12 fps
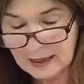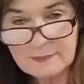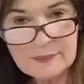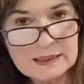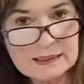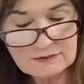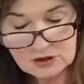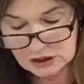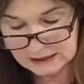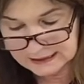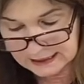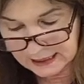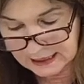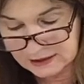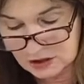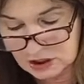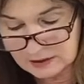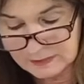but if she
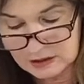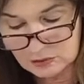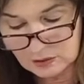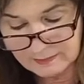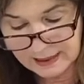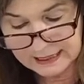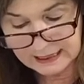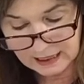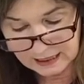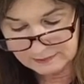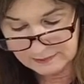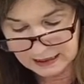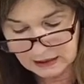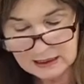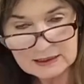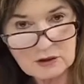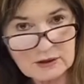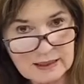does, she must remain unmarried or